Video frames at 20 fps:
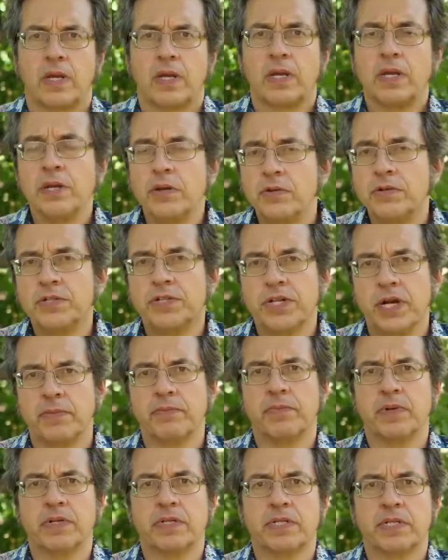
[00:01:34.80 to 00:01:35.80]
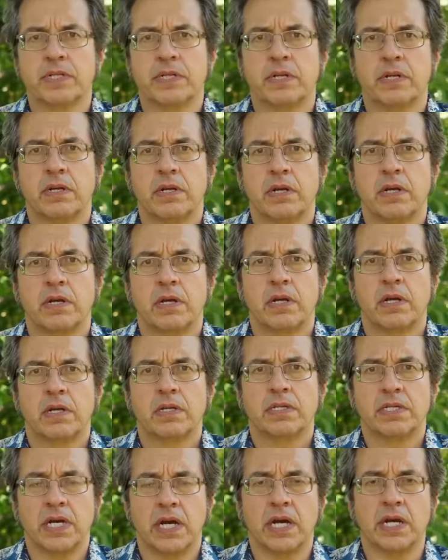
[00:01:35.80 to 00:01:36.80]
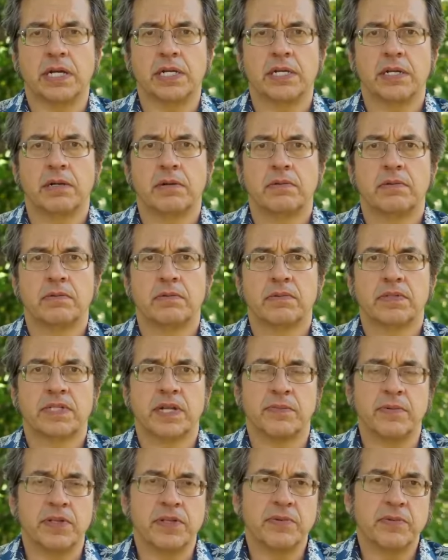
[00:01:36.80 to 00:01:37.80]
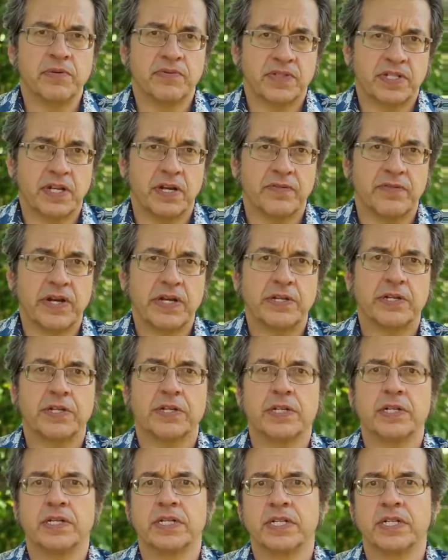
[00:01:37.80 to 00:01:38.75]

Huge numbers died, some of them of starvation and